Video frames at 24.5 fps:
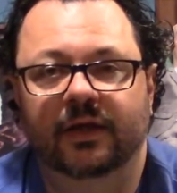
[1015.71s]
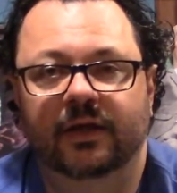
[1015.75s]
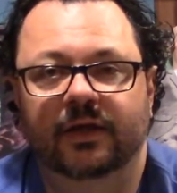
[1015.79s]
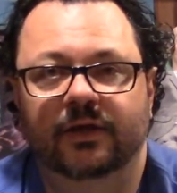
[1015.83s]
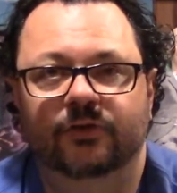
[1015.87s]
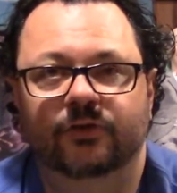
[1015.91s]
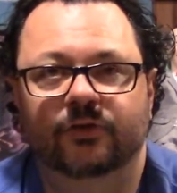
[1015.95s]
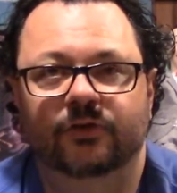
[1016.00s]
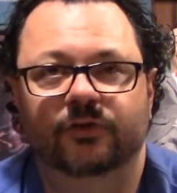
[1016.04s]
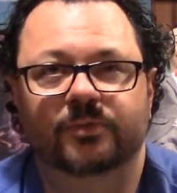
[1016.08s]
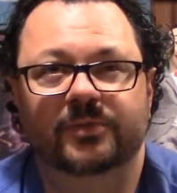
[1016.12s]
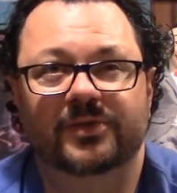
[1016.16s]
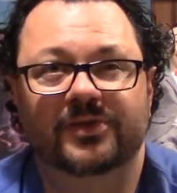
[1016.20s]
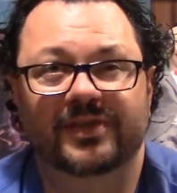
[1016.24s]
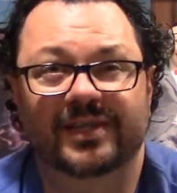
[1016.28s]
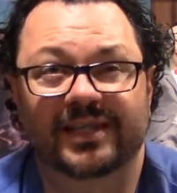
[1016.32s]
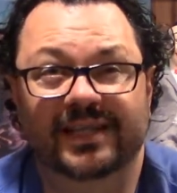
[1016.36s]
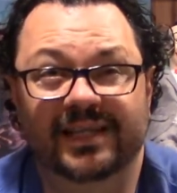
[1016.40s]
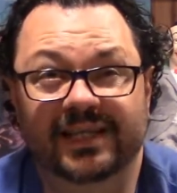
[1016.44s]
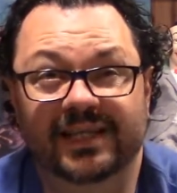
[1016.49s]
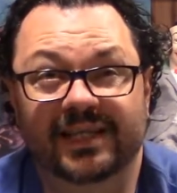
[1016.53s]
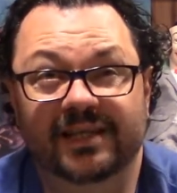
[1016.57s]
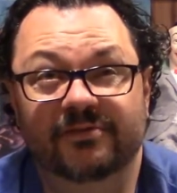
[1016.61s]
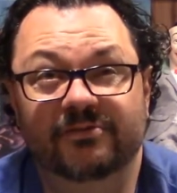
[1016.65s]
Christmas
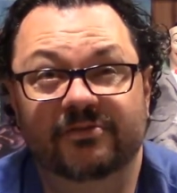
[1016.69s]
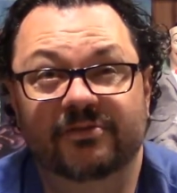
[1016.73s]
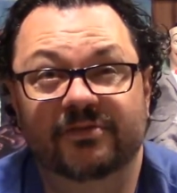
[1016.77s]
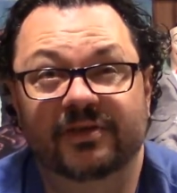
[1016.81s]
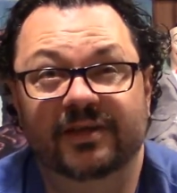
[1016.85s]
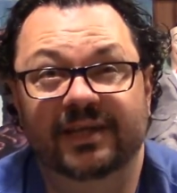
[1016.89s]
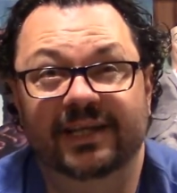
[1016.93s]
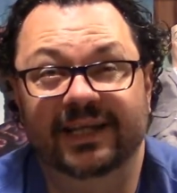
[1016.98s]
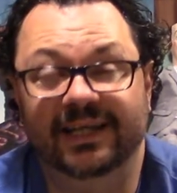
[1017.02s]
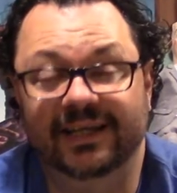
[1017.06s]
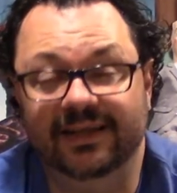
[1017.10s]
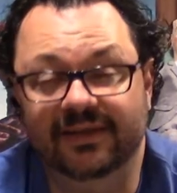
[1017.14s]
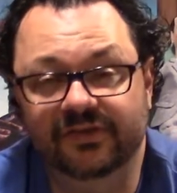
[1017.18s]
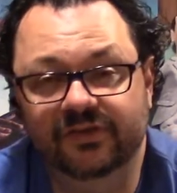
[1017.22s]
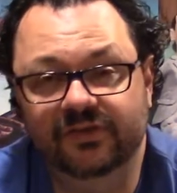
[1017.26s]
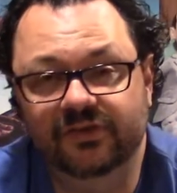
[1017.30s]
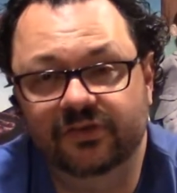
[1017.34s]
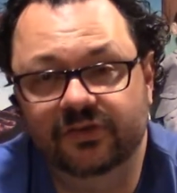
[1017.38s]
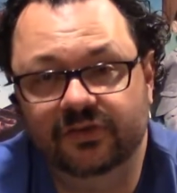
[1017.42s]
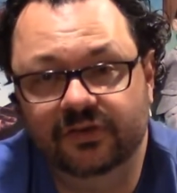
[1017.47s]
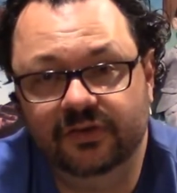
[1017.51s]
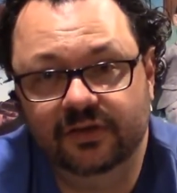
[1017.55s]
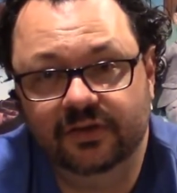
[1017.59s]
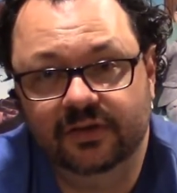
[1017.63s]
Eve
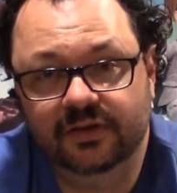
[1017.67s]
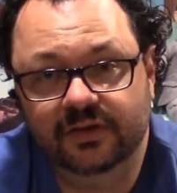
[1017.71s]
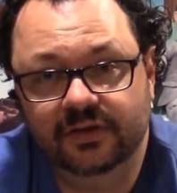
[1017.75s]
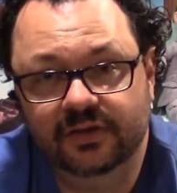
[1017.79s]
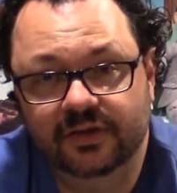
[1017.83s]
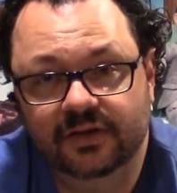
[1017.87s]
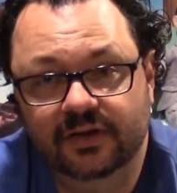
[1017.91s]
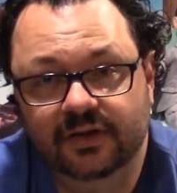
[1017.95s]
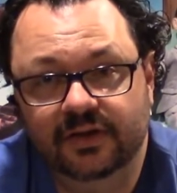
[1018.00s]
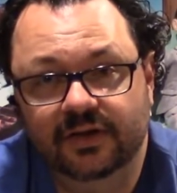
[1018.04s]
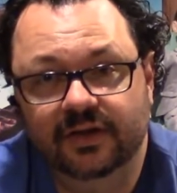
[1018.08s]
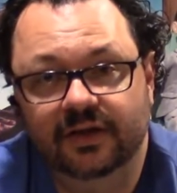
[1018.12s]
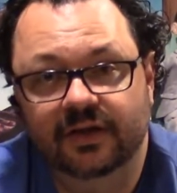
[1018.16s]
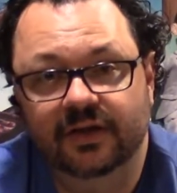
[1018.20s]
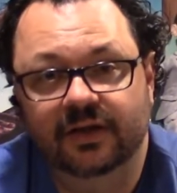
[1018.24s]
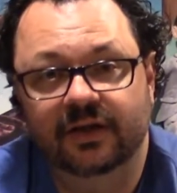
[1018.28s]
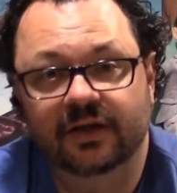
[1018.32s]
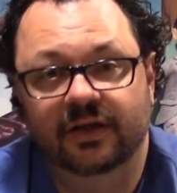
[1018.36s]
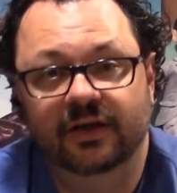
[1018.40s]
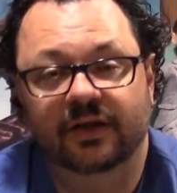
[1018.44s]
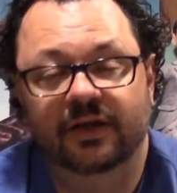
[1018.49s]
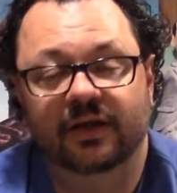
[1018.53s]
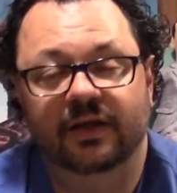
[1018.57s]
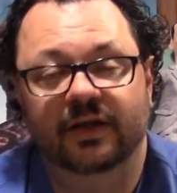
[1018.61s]
is
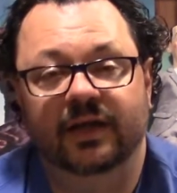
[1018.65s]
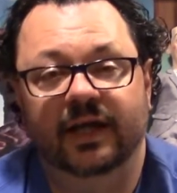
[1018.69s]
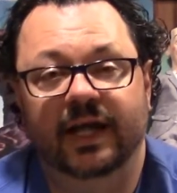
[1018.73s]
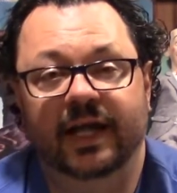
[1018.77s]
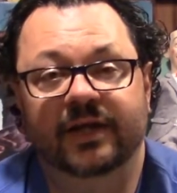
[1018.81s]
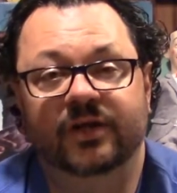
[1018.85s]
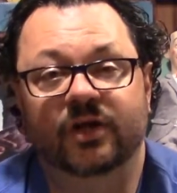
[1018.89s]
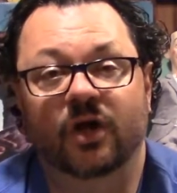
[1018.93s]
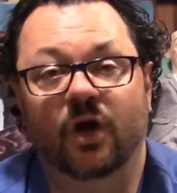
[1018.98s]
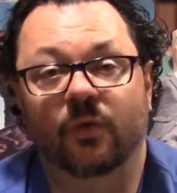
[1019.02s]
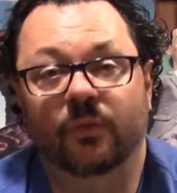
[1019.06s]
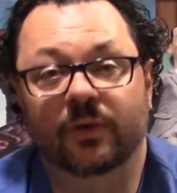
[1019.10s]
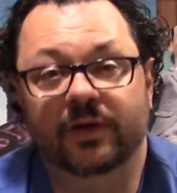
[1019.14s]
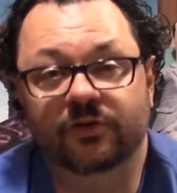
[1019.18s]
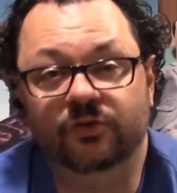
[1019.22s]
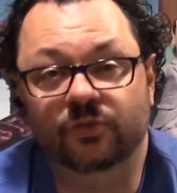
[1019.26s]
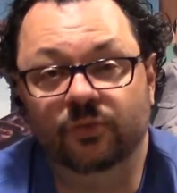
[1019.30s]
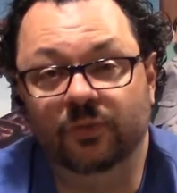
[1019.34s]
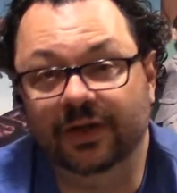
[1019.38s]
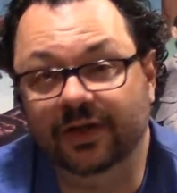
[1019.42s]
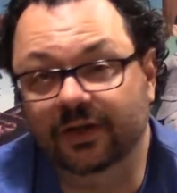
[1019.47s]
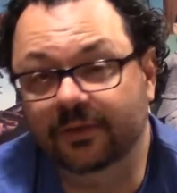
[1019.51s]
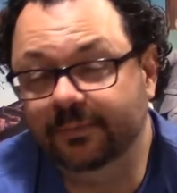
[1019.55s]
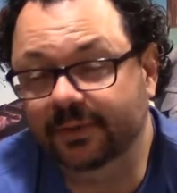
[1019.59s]
and always
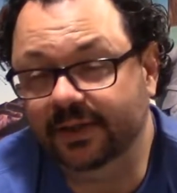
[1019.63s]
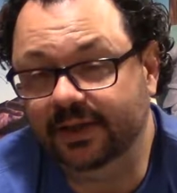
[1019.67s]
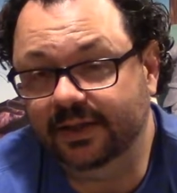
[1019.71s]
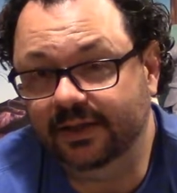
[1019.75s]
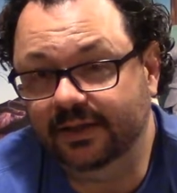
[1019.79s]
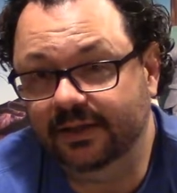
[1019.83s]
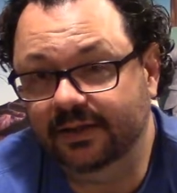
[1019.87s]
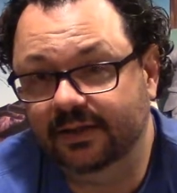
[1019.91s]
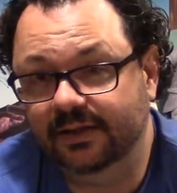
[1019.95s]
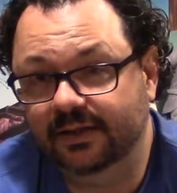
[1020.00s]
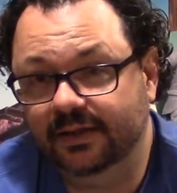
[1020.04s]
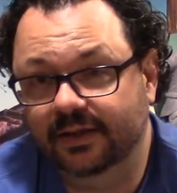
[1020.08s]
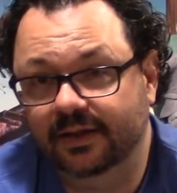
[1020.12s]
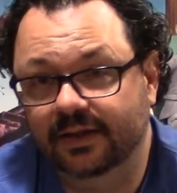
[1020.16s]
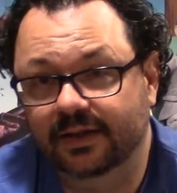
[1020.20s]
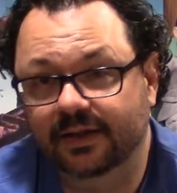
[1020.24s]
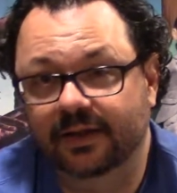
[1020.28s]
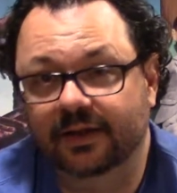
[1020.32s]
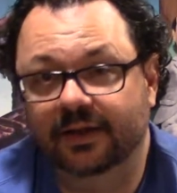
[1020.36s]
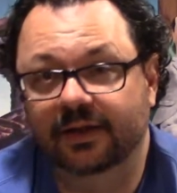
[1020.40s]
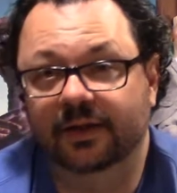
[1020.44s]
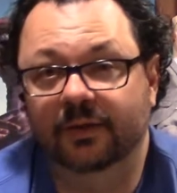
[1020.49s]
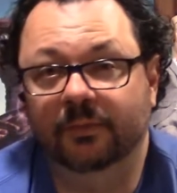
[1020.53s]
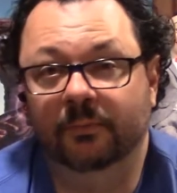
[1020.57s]
will be
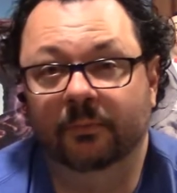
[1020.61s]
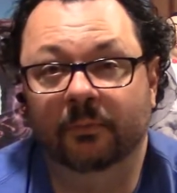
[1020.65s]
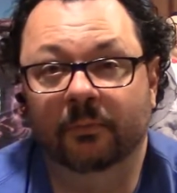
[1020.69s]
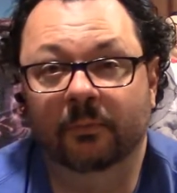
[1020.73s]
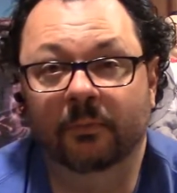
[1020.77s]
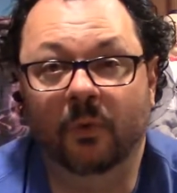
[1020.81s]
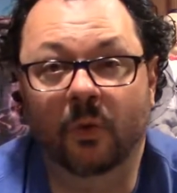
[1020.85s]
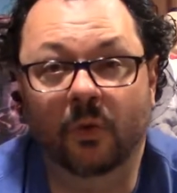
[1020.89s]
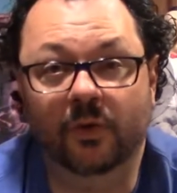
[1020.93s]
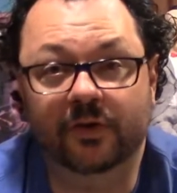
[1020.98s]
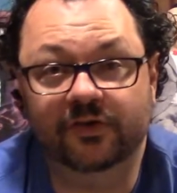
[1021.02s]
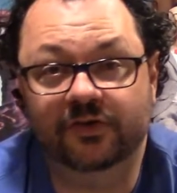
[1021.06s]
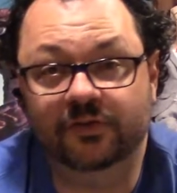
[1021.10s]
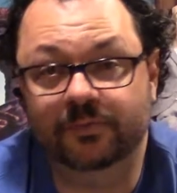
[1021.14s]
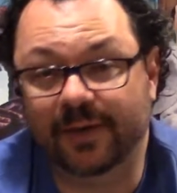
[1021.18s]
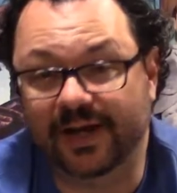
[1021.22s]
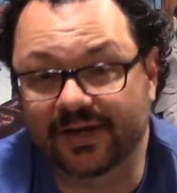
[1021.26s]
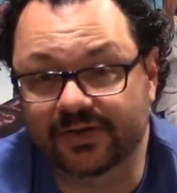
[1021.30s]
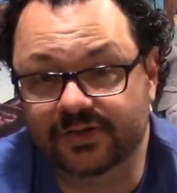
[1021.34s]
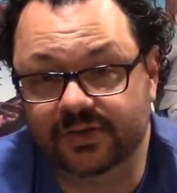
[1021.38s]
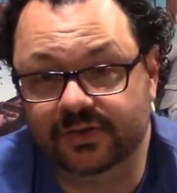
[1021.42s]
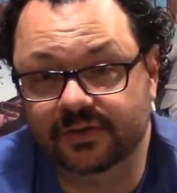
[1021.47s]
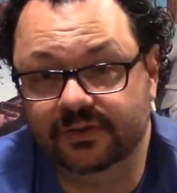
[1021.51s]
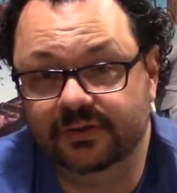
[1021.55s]
more
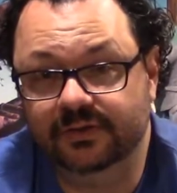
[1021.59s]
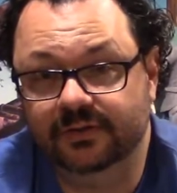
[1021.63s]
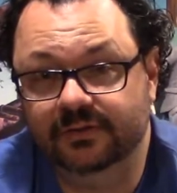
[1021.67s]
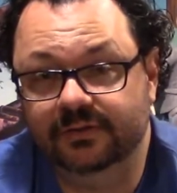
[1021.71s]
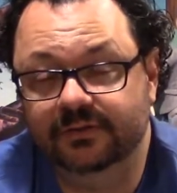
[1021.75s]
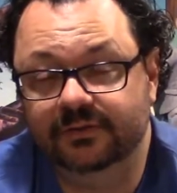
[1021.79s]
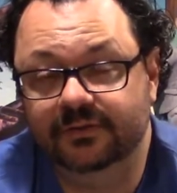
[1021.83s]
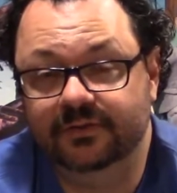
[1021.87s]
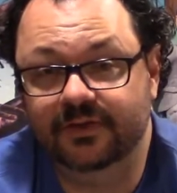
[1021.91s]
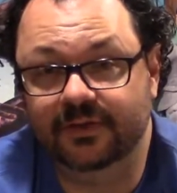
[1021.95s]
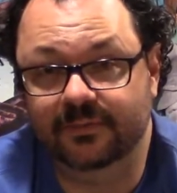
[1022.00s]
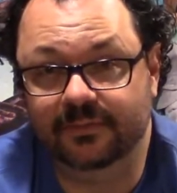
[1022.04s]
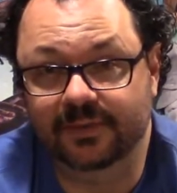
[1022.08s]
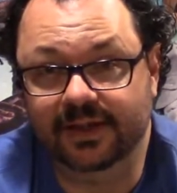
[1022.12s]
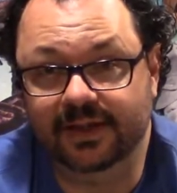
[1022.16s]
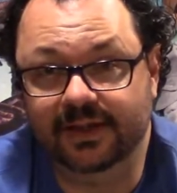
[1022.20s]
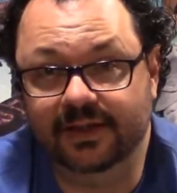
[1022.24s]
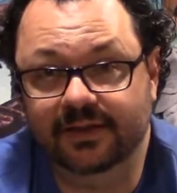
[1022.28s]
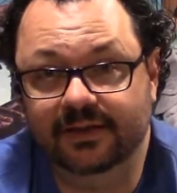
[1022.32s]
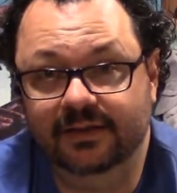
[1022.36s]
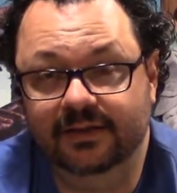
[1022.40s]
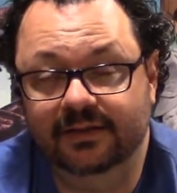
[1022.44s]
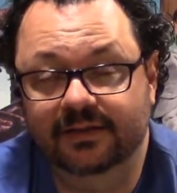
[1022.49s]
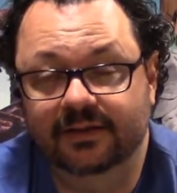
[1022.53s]
special to me
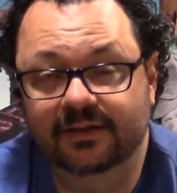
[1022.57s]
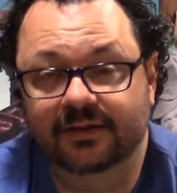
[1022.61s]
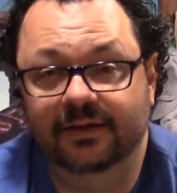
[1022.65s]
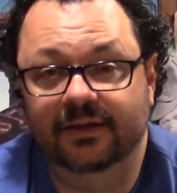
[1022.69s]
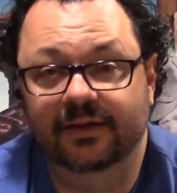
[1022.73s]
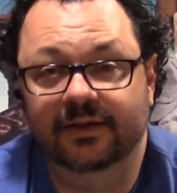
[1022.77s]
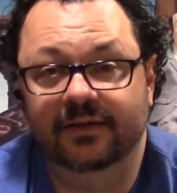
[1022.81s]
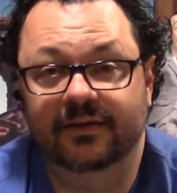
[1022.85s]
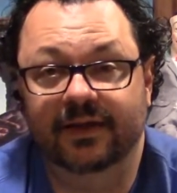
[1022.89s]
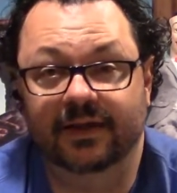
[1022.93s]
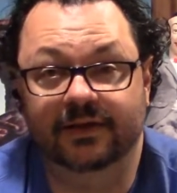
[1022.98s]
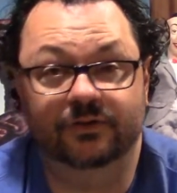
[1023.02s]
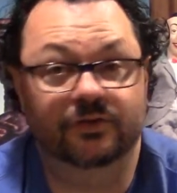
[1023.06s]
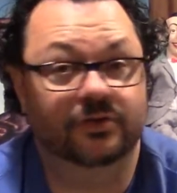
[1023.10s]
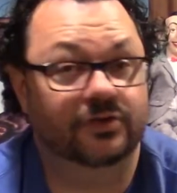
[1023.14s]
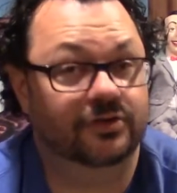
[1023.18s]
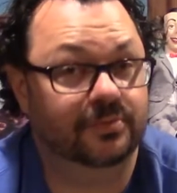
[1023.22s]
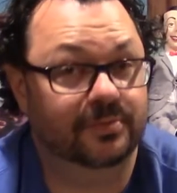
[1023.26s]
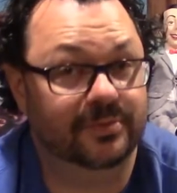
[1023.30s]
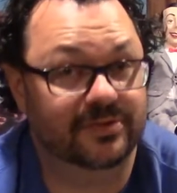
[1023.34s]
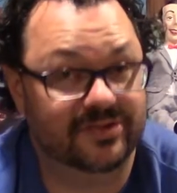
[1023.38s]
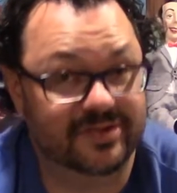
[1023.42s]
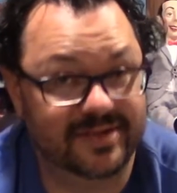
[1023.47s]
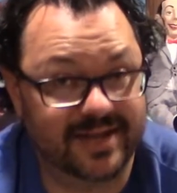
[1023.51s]
than
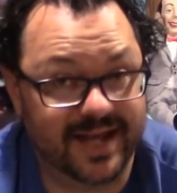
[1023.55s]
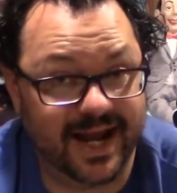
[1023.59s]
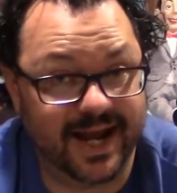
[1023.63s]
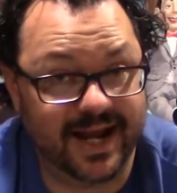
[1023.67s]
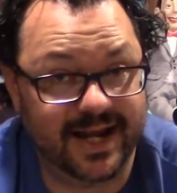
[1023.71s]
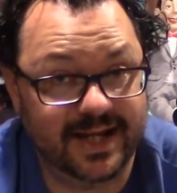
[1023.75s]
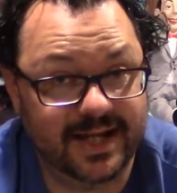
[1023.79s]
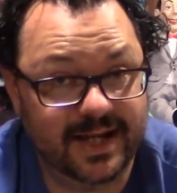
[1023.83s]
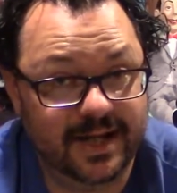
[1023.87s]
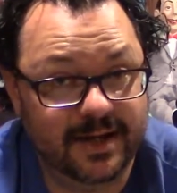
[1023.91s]
Christmas Day.